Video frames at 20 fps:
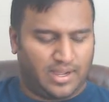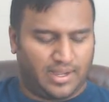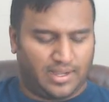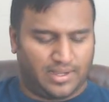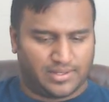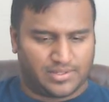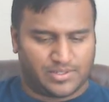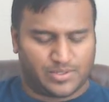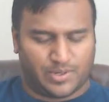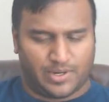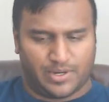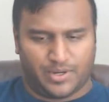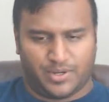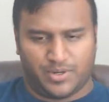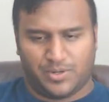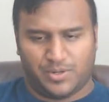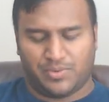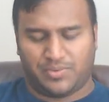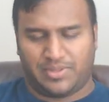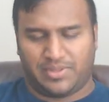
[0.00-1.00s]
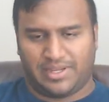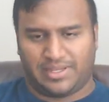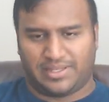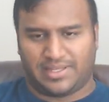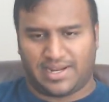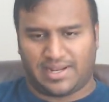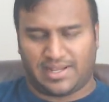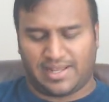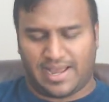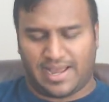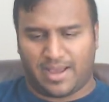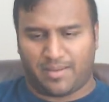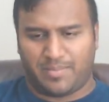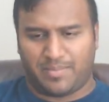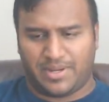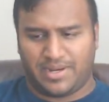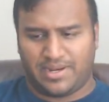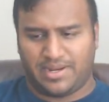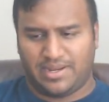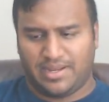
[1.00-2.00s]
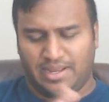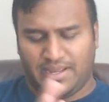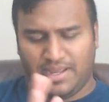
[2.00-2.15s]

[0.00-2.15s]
So I don't think that'll happen.